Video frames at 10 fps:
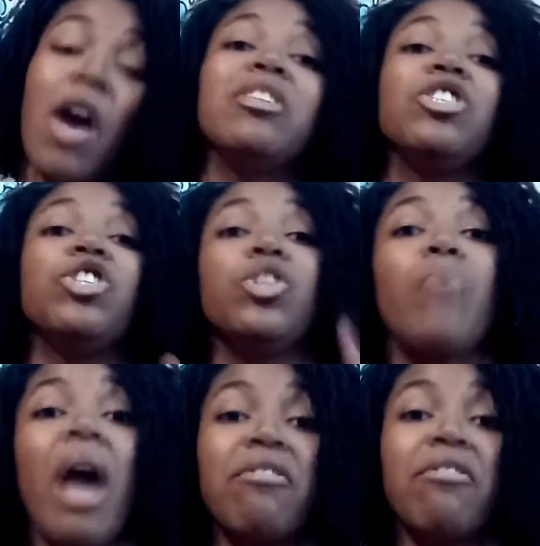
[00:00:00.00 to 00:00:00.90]
But
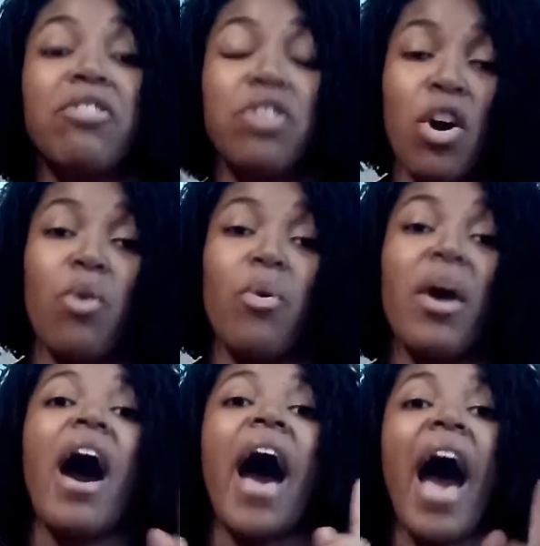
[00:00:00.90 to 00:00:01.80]
you have to know
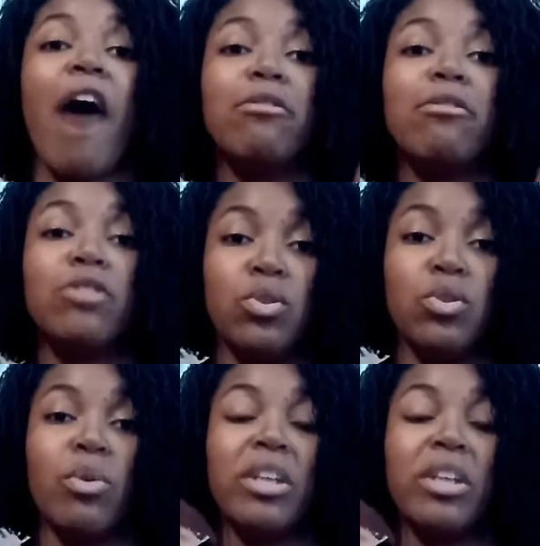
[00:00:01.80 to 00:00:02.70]
how
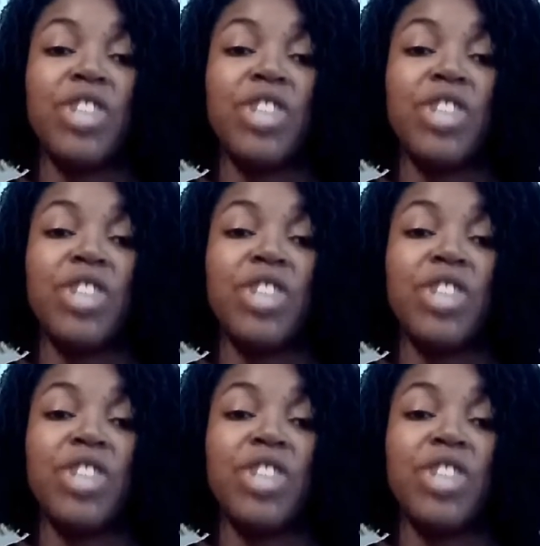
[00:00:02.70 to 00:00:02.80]
to